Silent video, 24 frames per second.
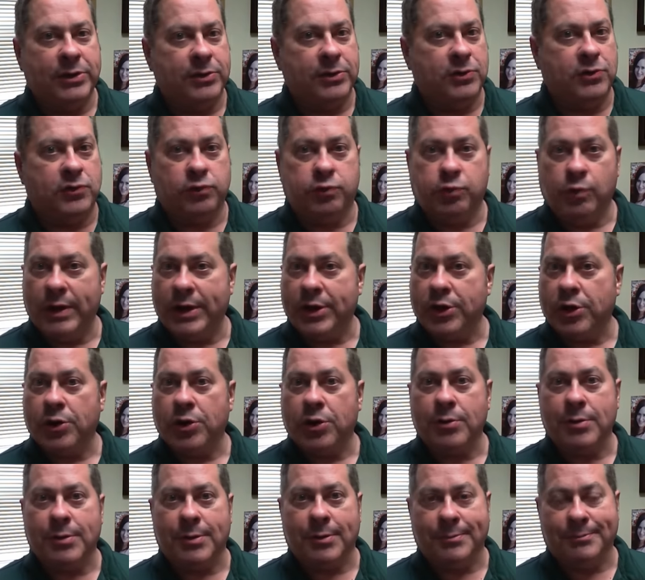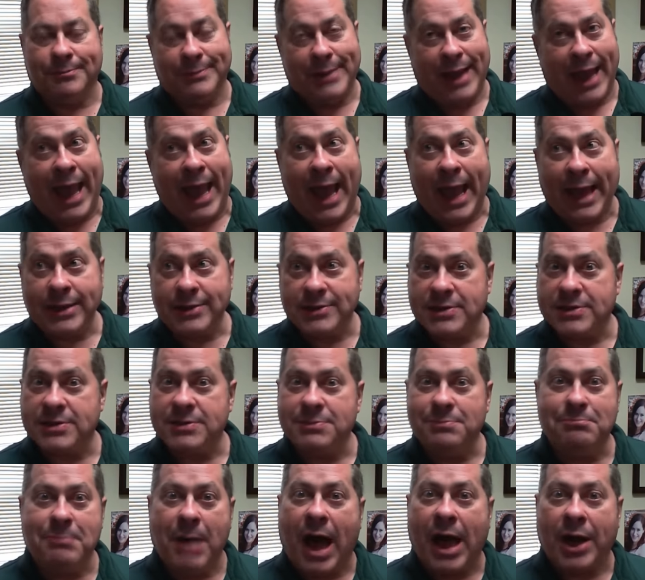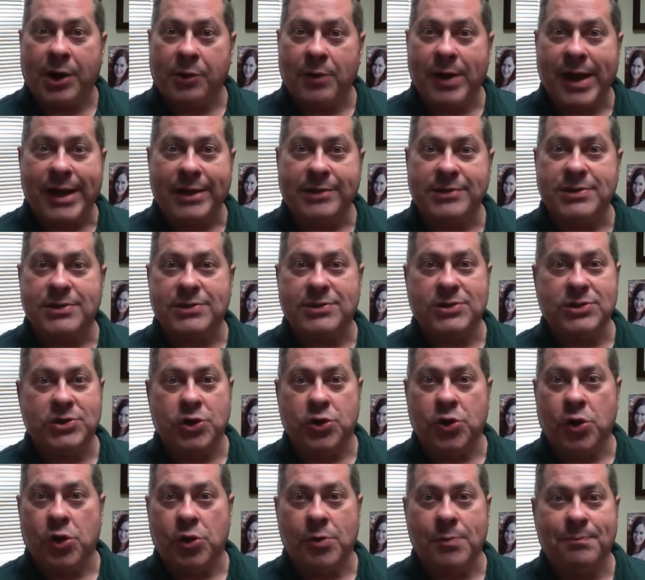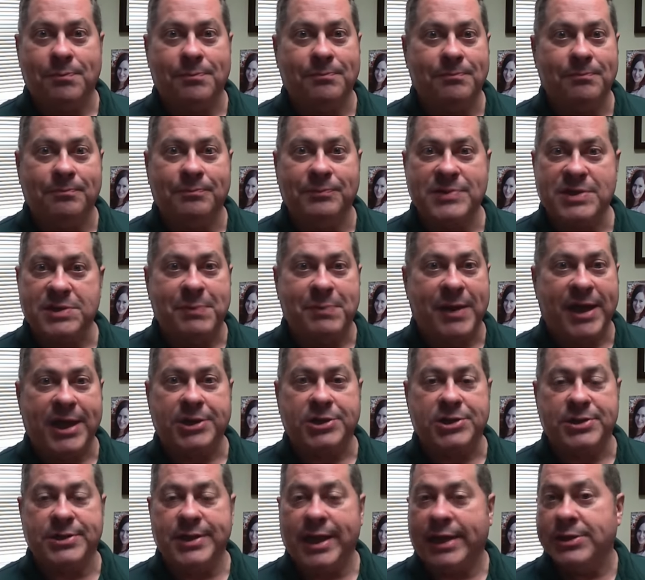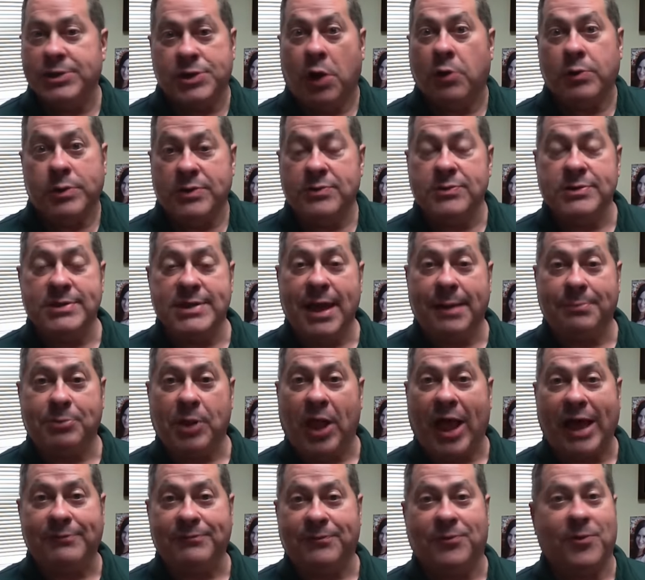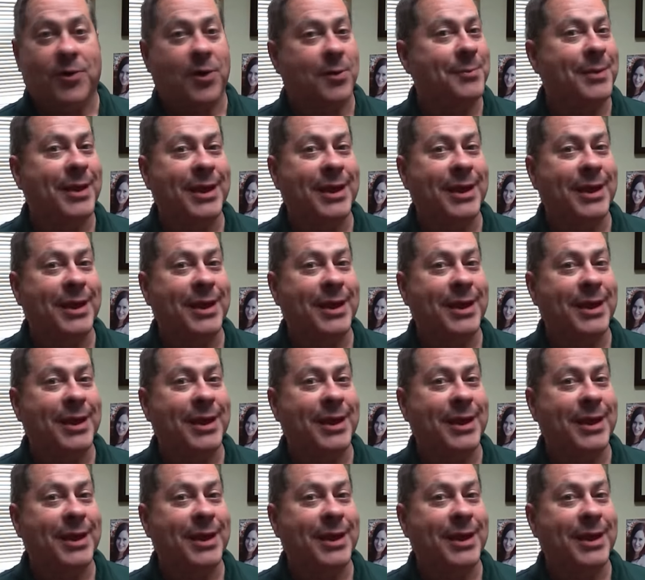Twitter, X moderates your speech, then don't use that platform.